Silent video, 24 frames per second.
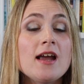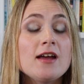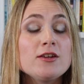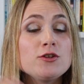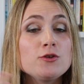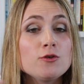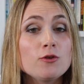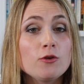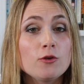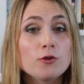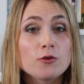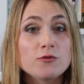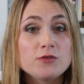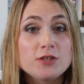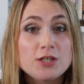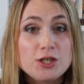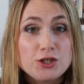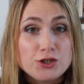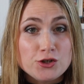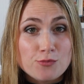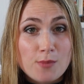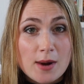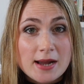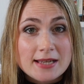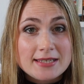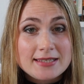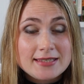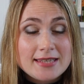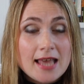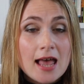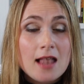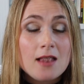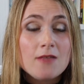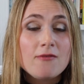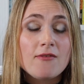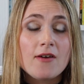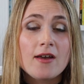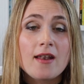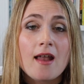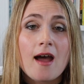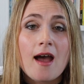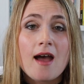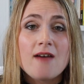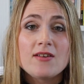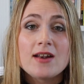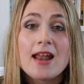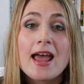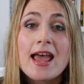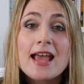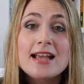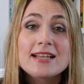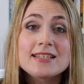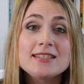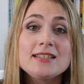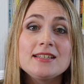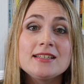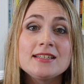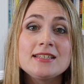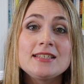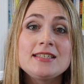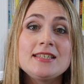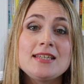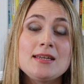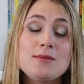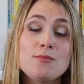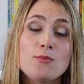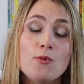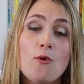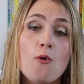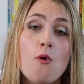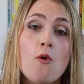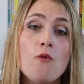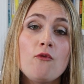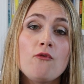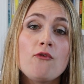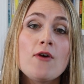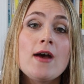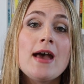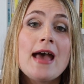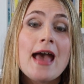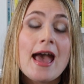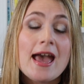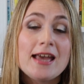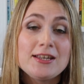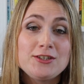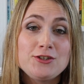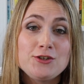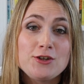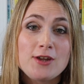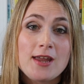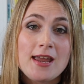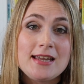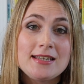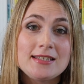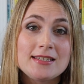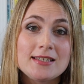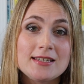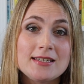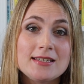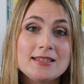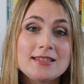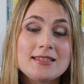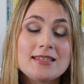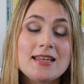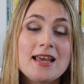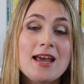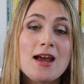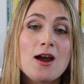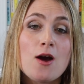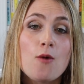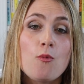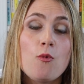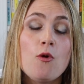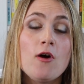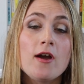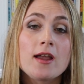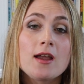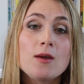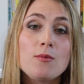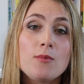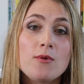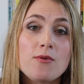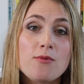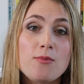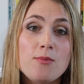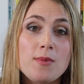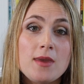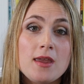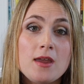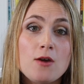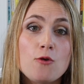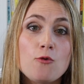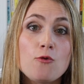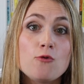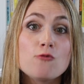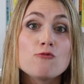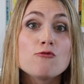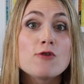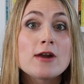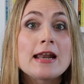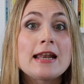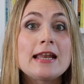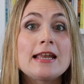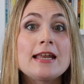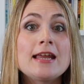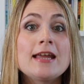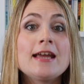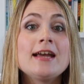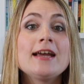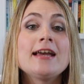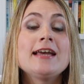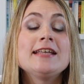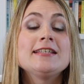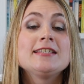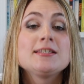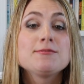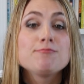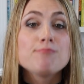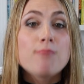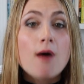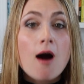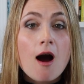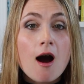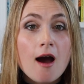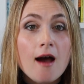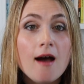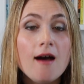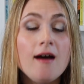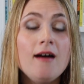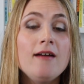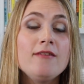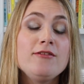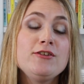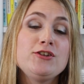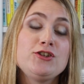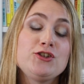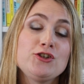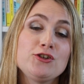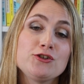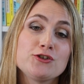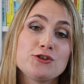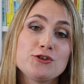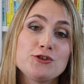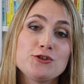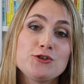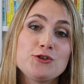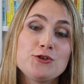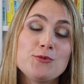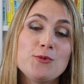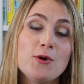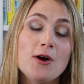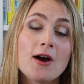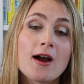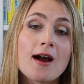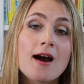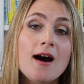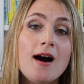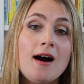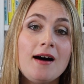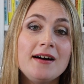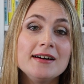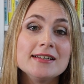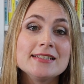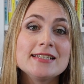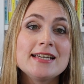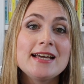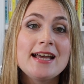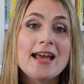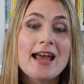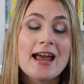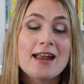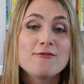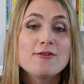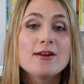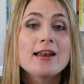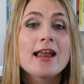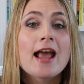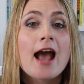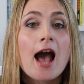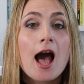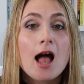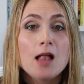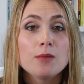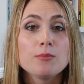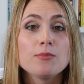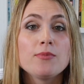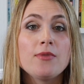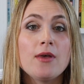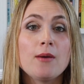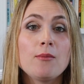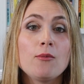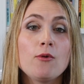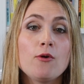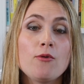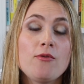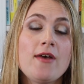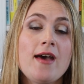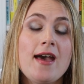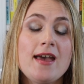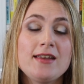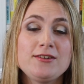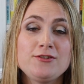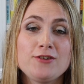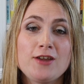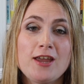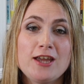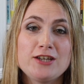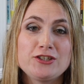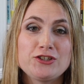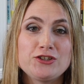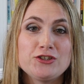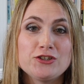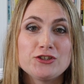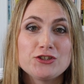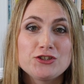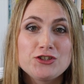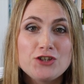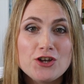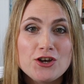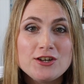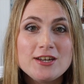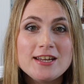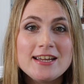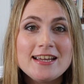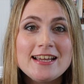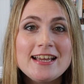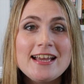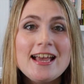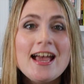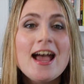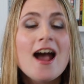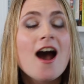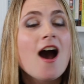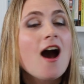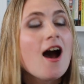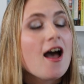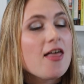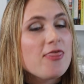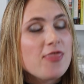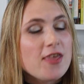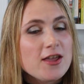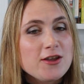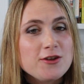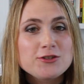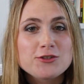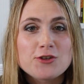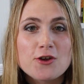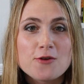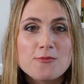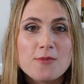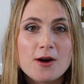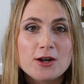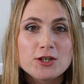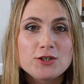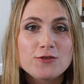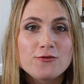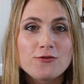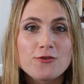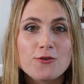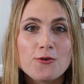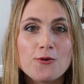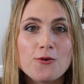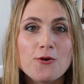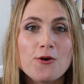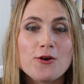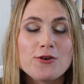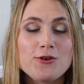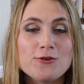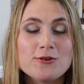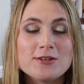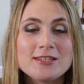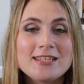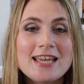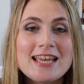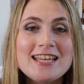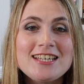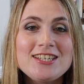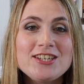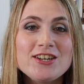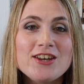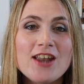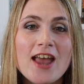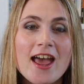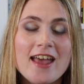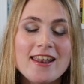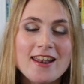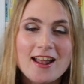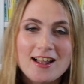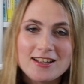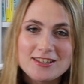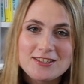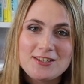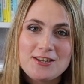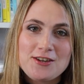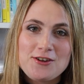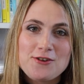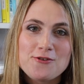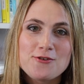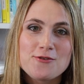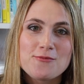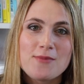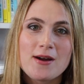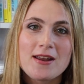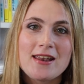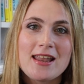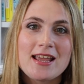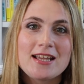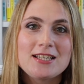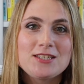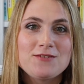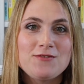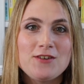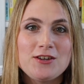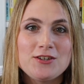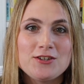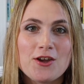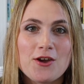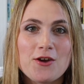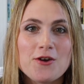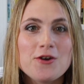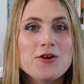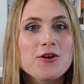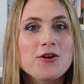I do a lot of teaching myself, and I have an excellent team of educators working with me who really inspire the children to work hard and really help them on their educational journey. Thank you so much for your attention, and I'll see you in my next video.